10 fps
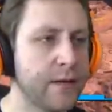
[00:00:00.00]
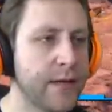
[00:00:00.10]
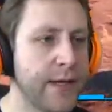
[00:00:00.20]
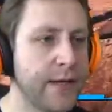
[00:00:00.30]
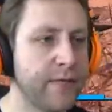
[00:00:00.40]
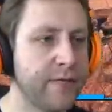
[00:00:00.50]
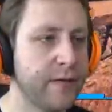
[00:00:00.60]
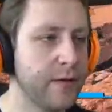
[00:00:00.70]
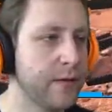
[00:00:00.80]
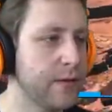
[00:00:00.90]
Kind of.
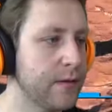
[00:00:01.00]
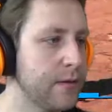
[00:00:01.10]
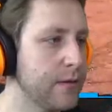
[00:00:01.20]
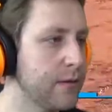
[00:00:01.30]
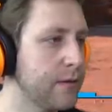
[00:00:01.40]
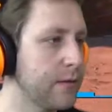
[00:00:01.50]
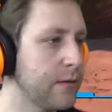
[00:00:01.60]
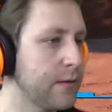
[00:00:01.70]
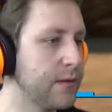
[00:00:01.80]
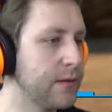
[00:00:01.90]

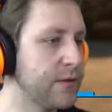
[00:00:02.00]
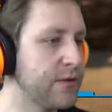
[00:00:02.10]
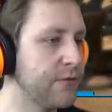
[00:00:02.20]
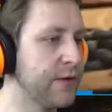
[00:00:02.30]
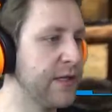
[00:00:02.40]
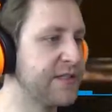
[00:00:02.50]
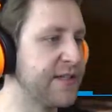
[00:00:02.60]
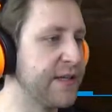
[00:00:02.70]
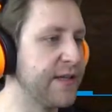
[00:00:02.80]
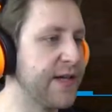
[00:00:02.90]
Should really skill